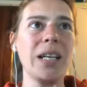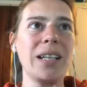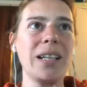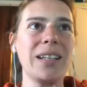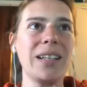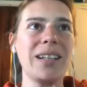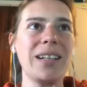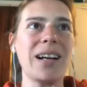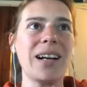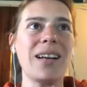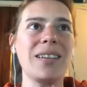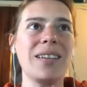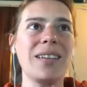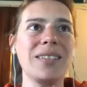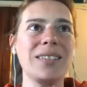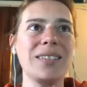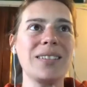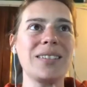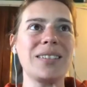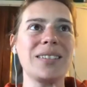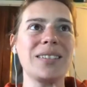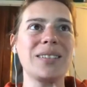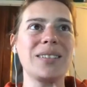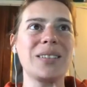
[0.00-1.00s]
we
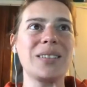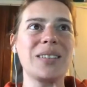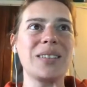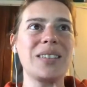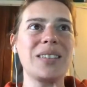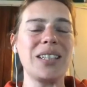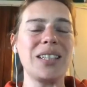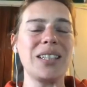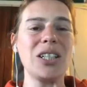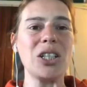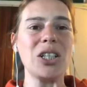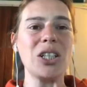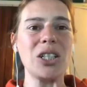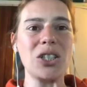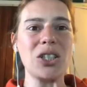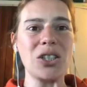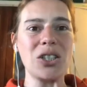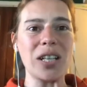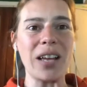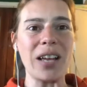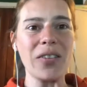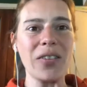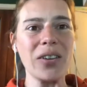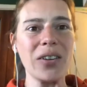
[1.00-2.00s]
can't see
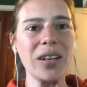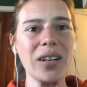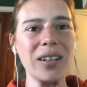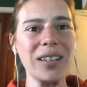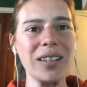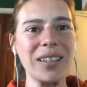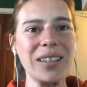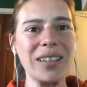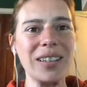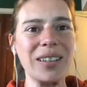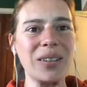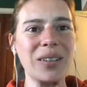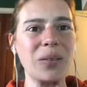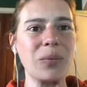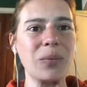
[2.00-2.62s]
each other